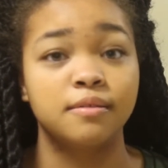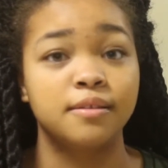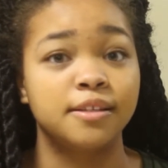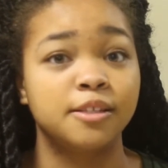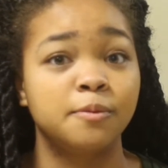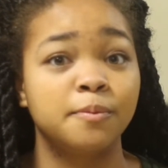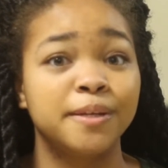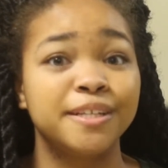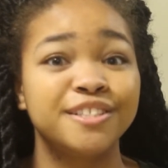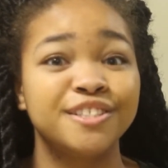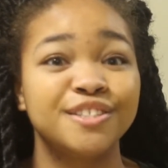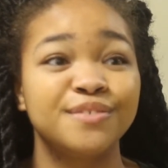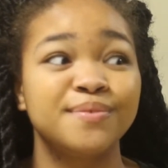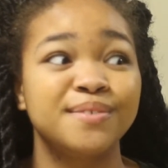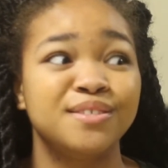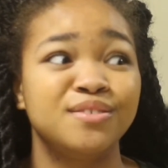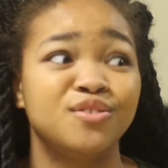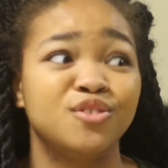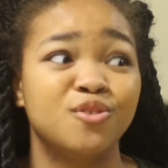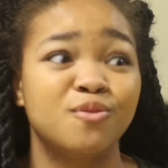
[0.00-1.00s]
especially
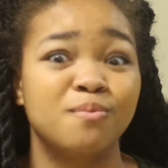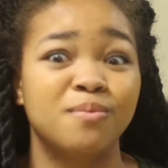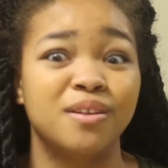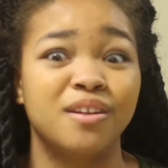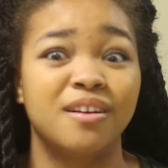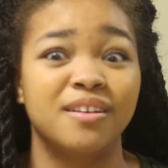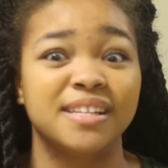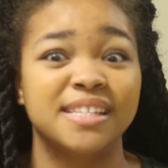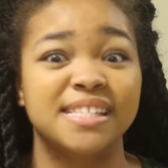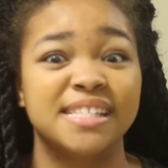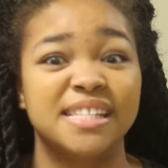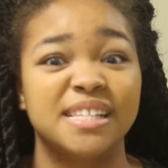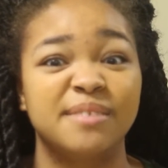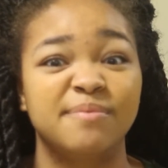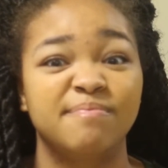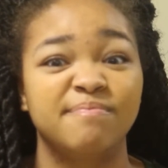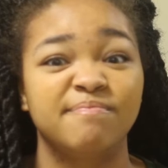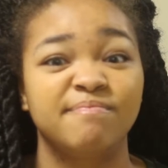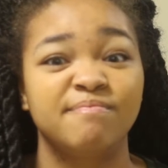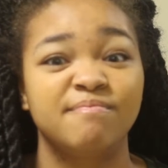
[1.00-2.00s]
when you don't belong to them.
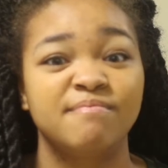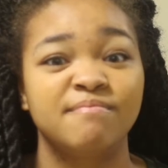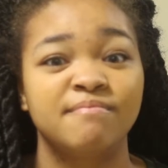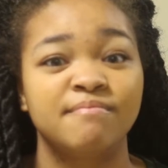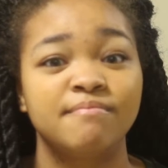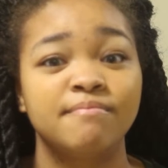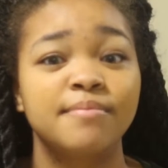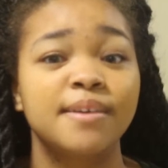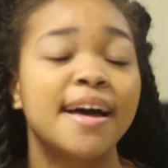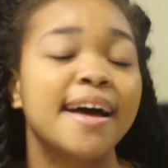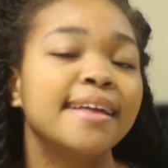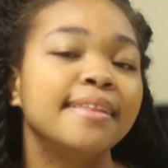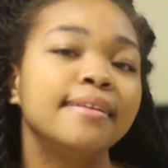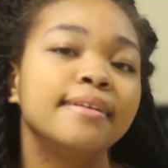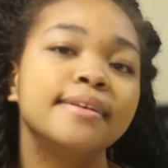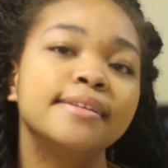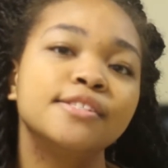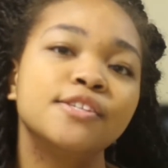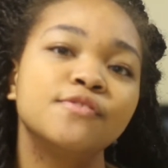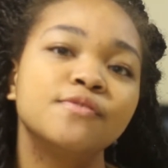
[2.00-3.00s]
But I
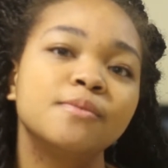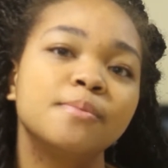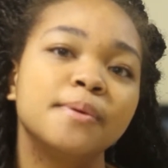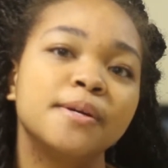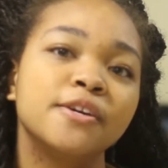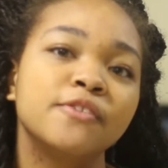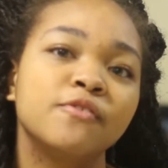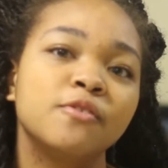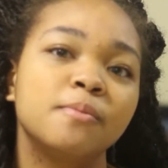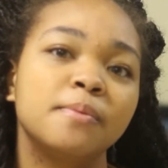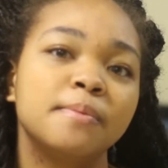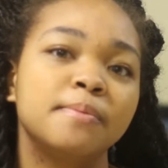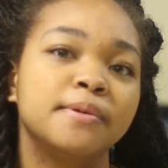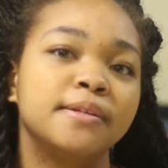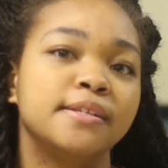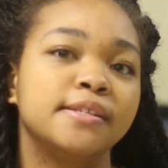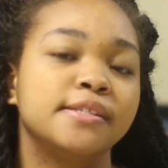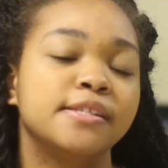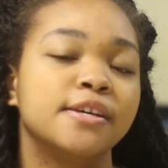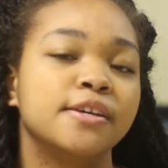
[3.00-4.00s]
think it's overbearing for
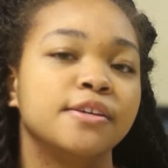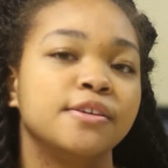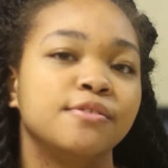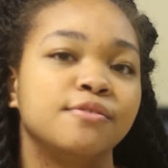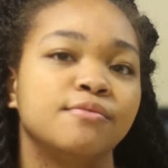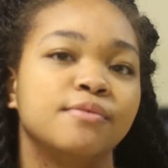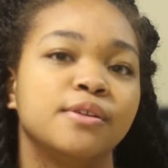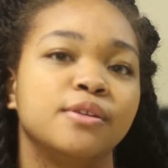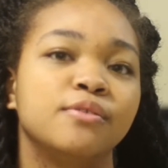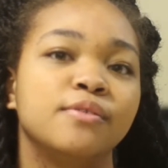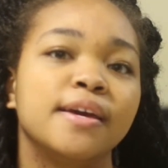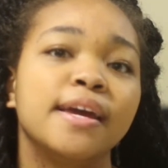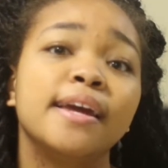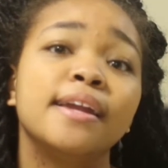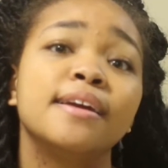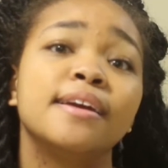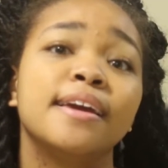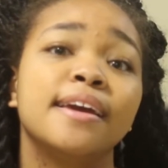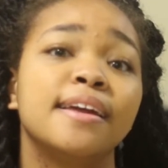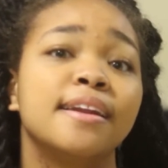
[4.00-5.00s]
people to tell you what you
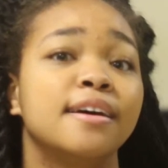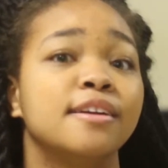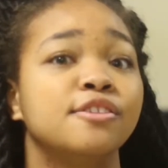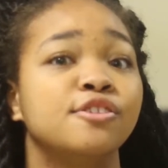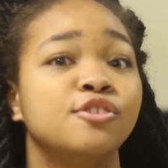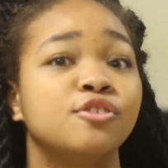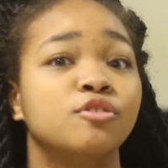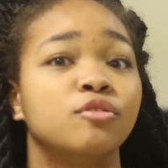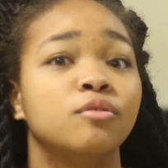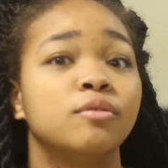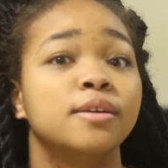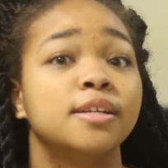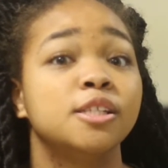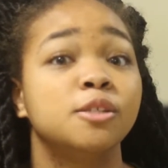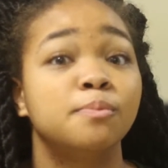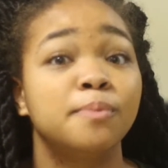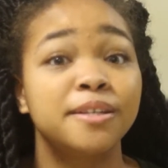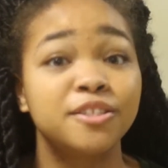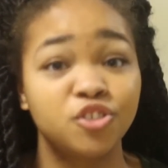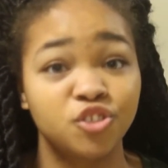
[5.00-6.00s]
can and cannot do,
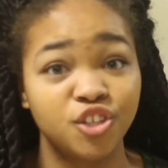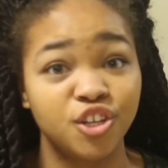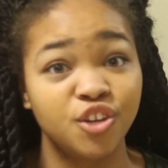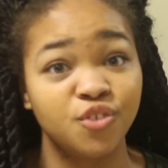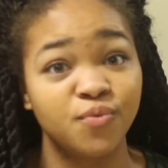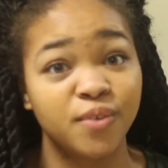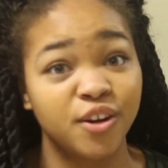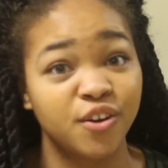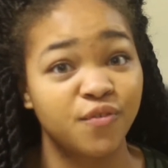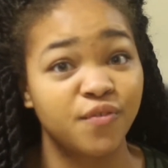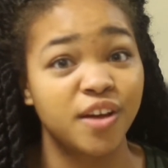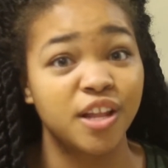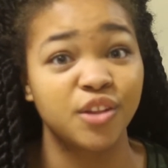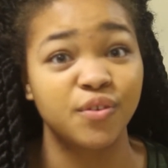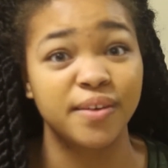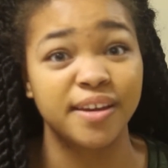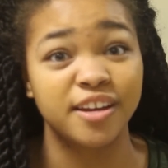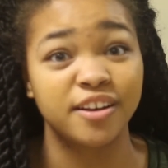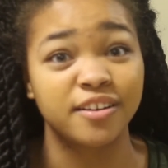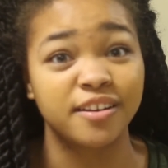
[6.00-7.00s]
especially when you're
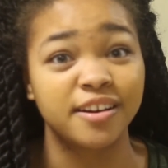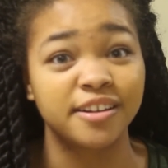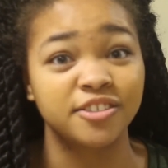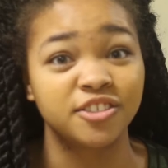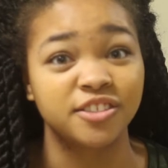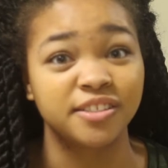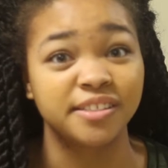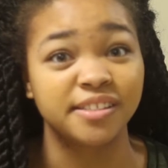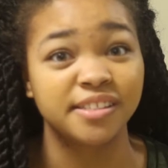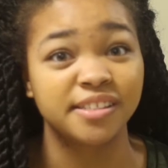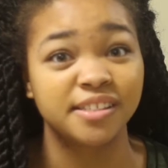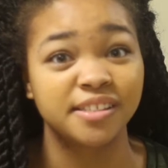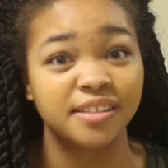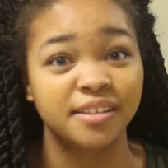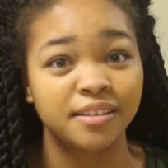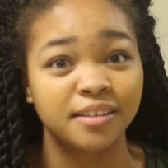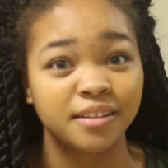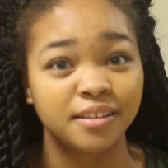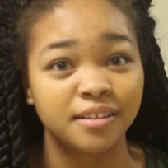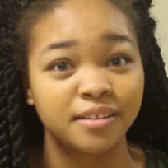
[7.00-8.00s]
following your conscience.
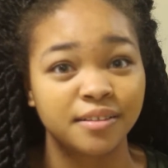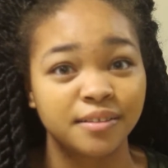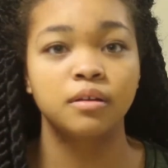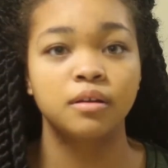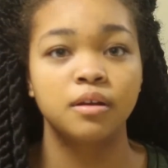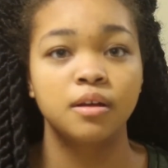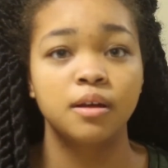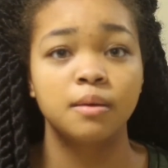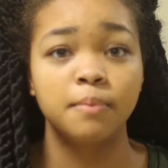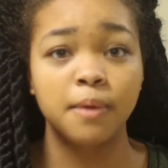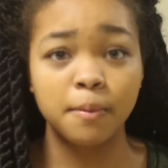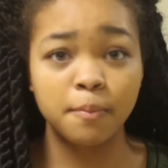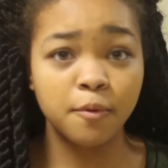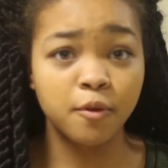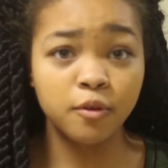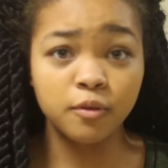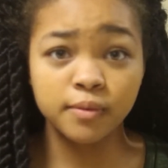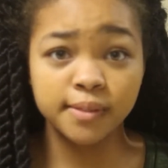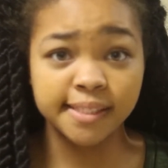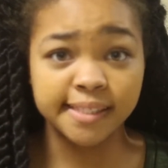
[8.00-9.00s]

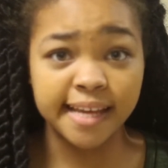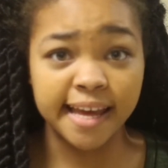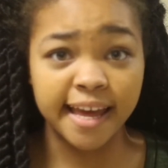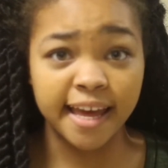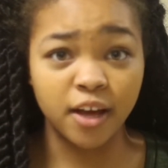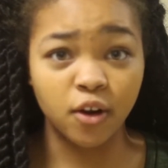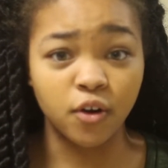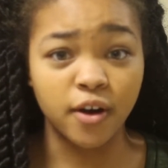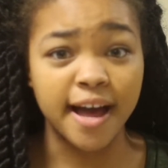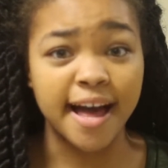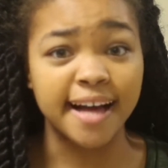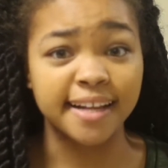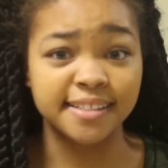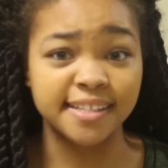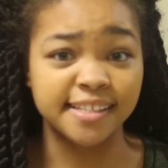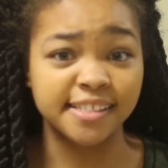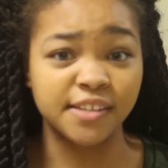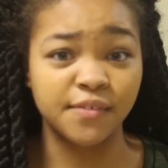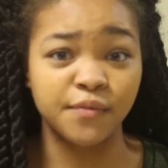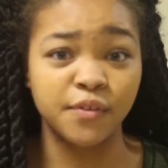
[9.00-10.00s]
People who say or
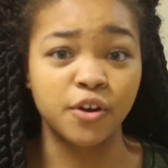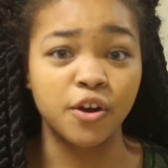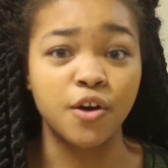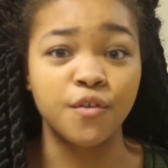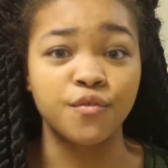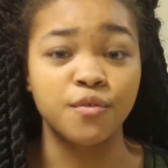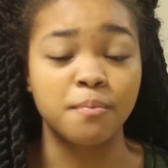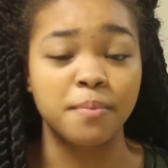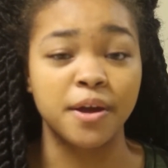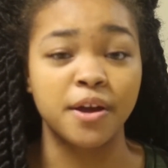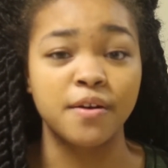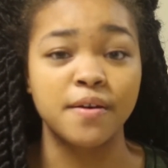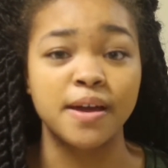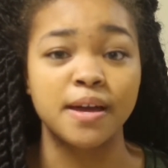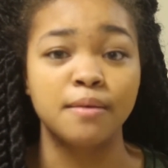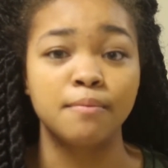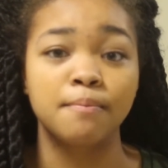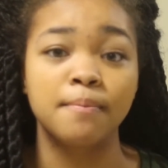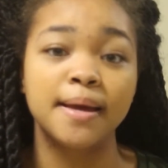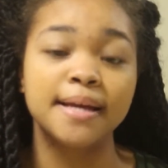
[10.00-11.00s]
act as if you're
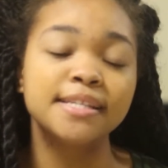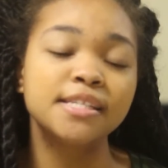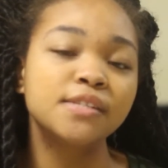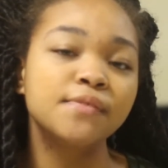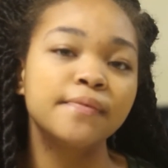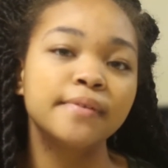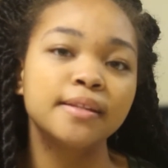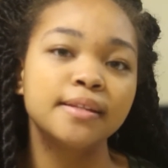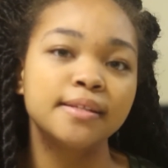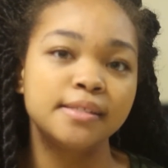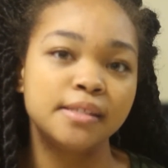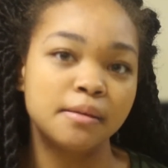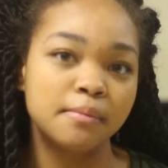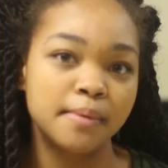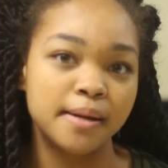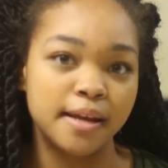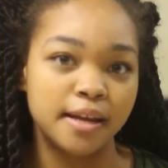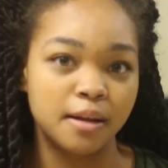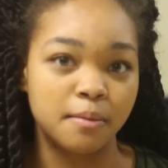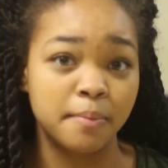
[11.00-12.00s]
overbearing may just feel
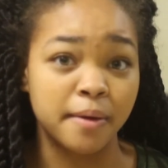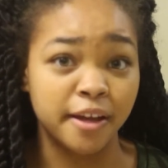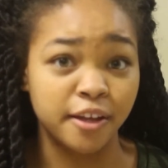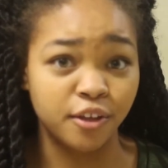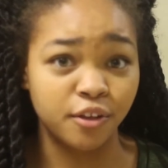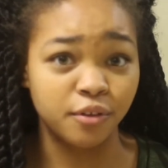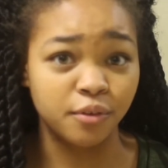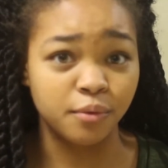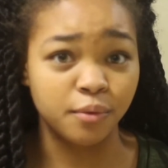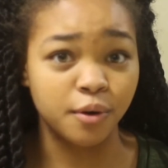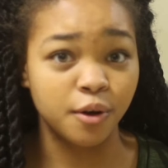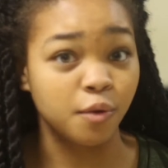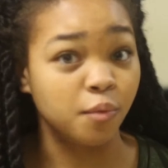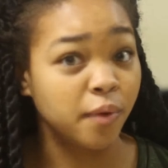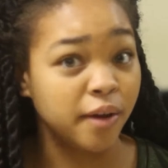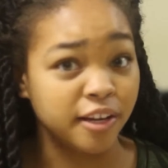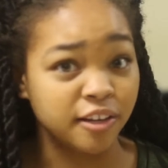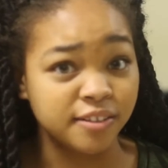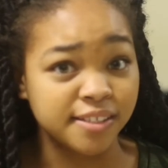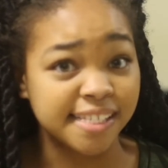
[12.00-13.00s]
intimidated by you or
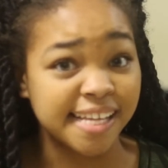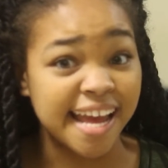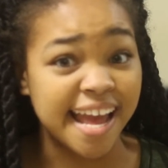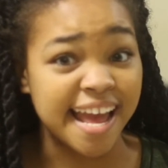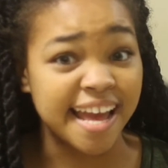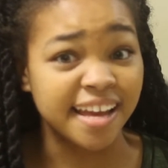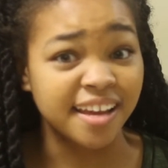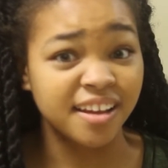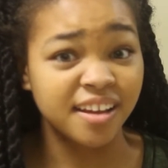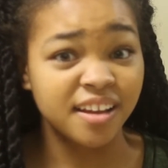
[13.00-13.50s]
what you're saying.